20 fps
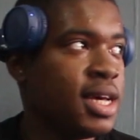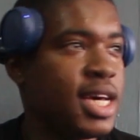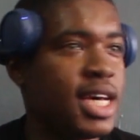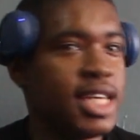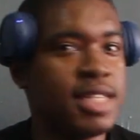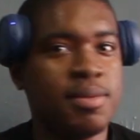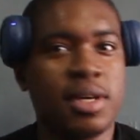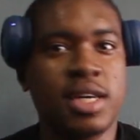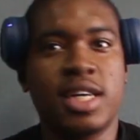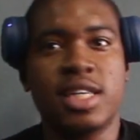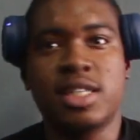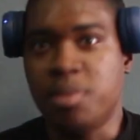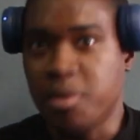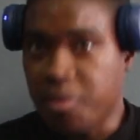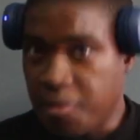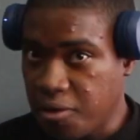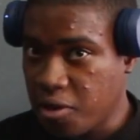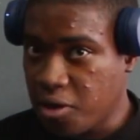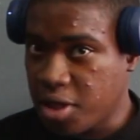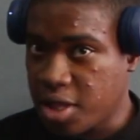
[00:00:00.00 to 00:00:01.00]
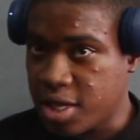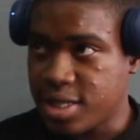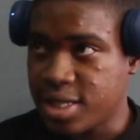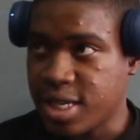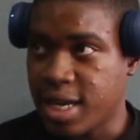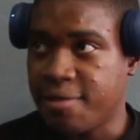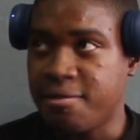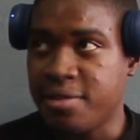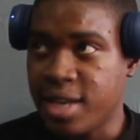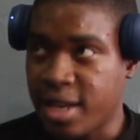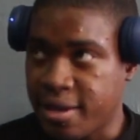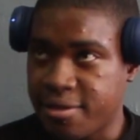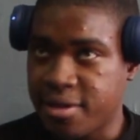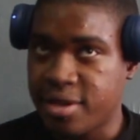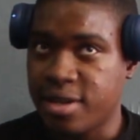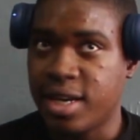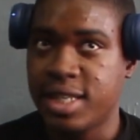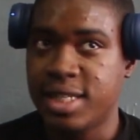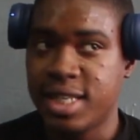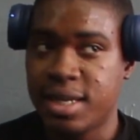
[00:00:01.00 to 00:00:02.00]
is because before this I've never
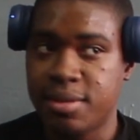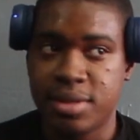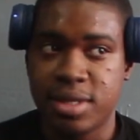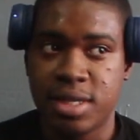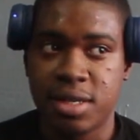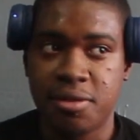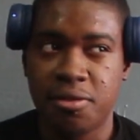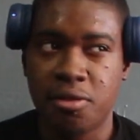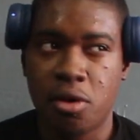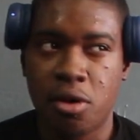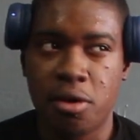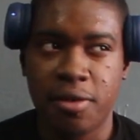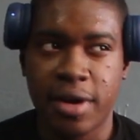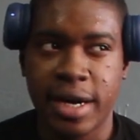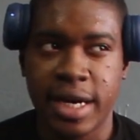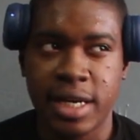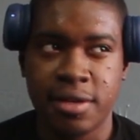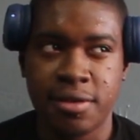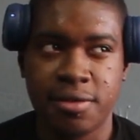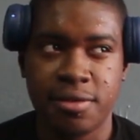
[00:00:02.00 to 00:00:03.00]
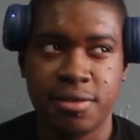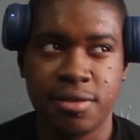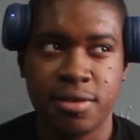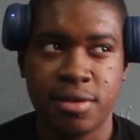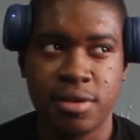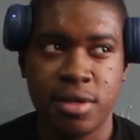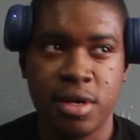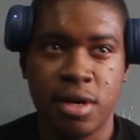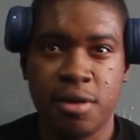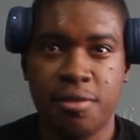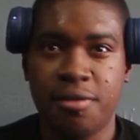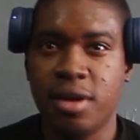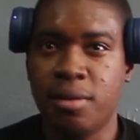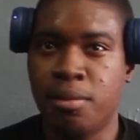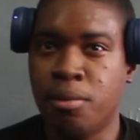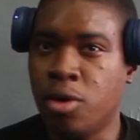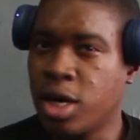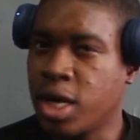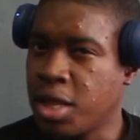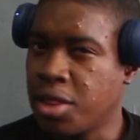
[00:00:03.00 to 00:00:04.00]
attempted 4 or 5 for
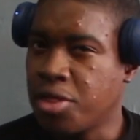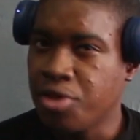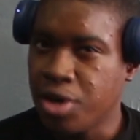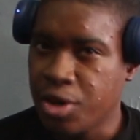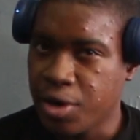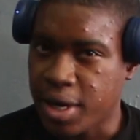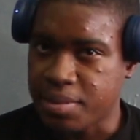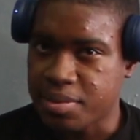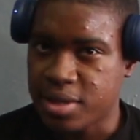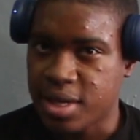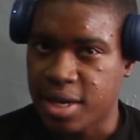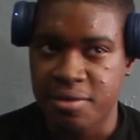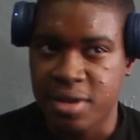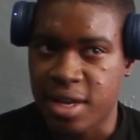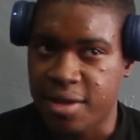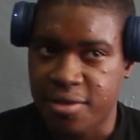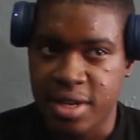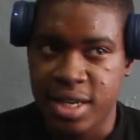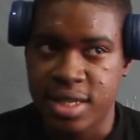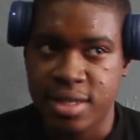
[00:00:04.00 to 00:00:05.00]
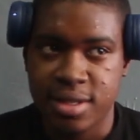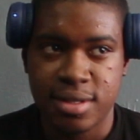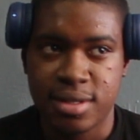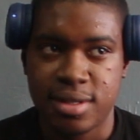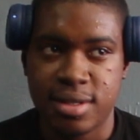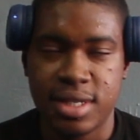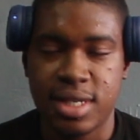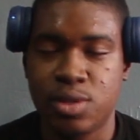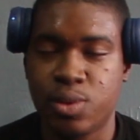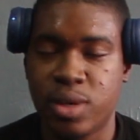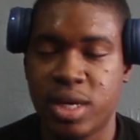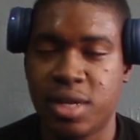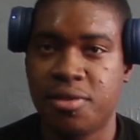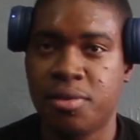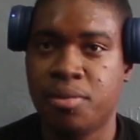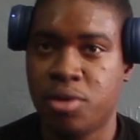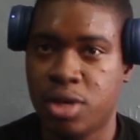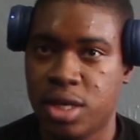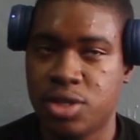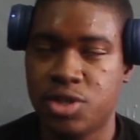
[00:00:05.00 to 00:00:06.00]
more than 3 reps. I've never hit this weight for
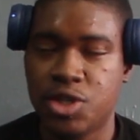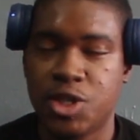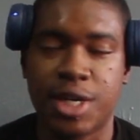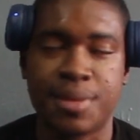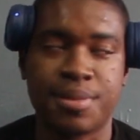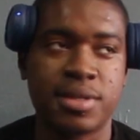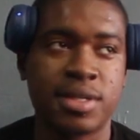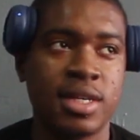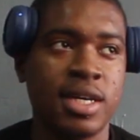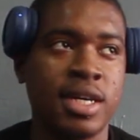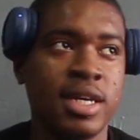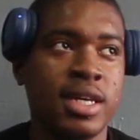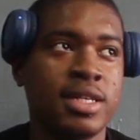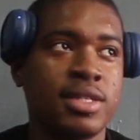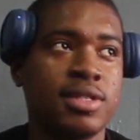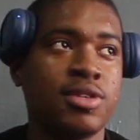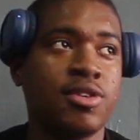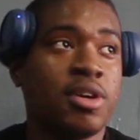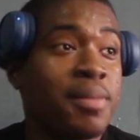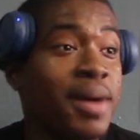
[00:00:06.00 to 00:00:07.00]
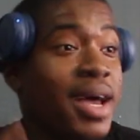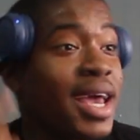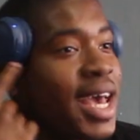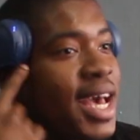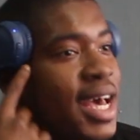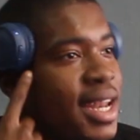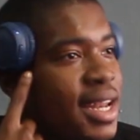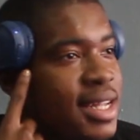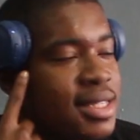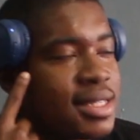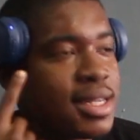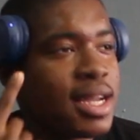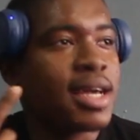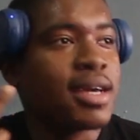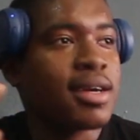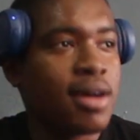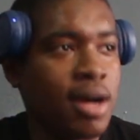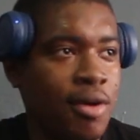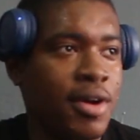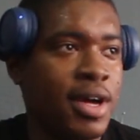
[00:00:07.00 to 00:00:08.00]
more than 3 reps. So in my head it's like,
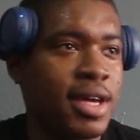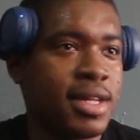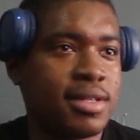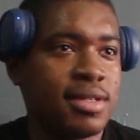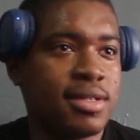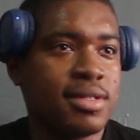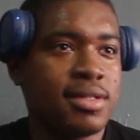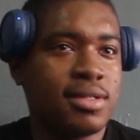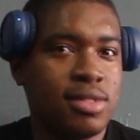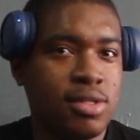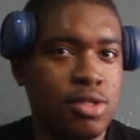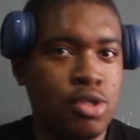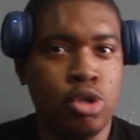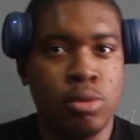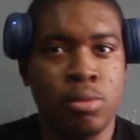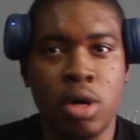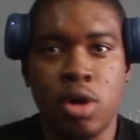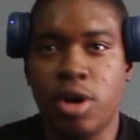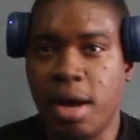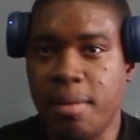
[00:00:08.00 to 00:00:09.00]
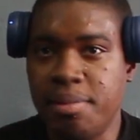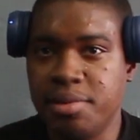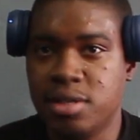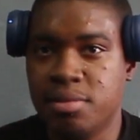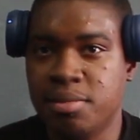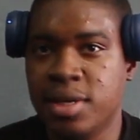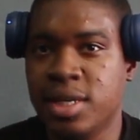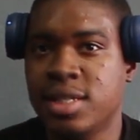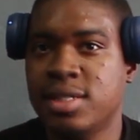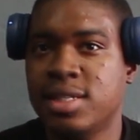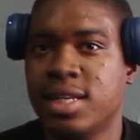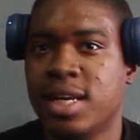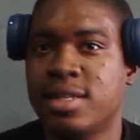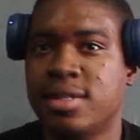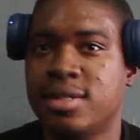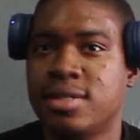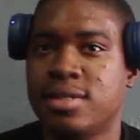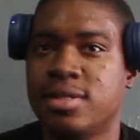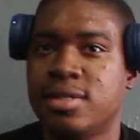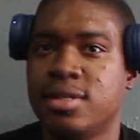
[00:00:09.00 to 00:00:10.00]
alright, 2 more reps means that
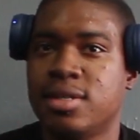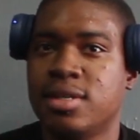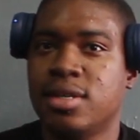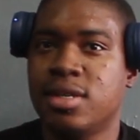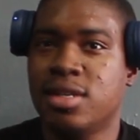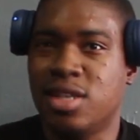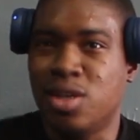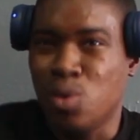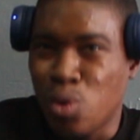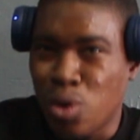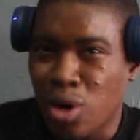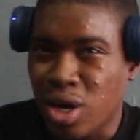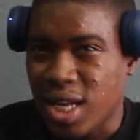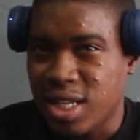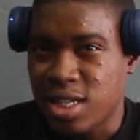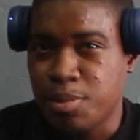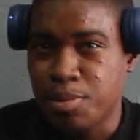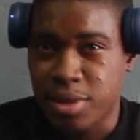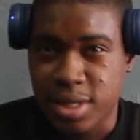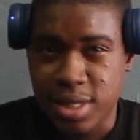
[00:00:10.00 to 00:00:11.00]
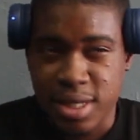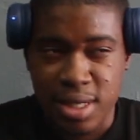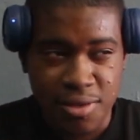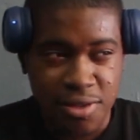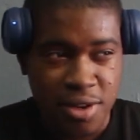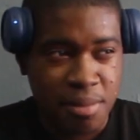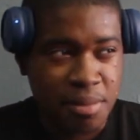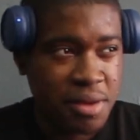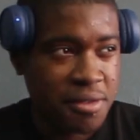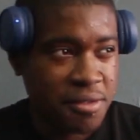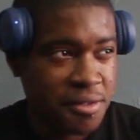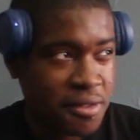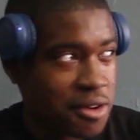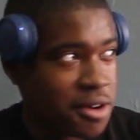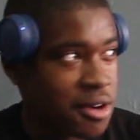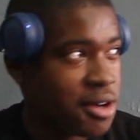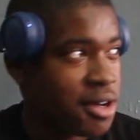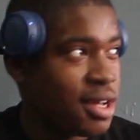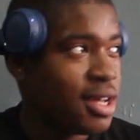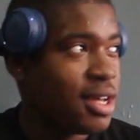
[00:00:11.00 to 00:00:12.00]
the work that you put in from
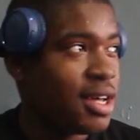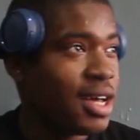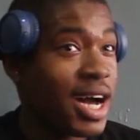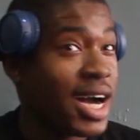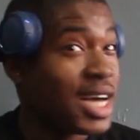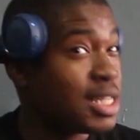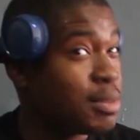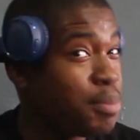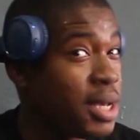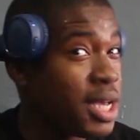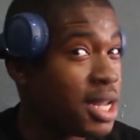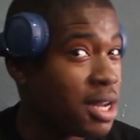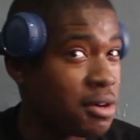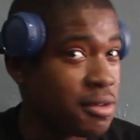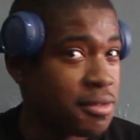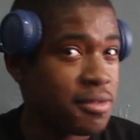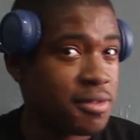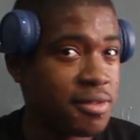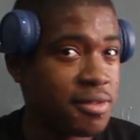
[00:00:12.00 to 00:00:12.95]
before has paid off.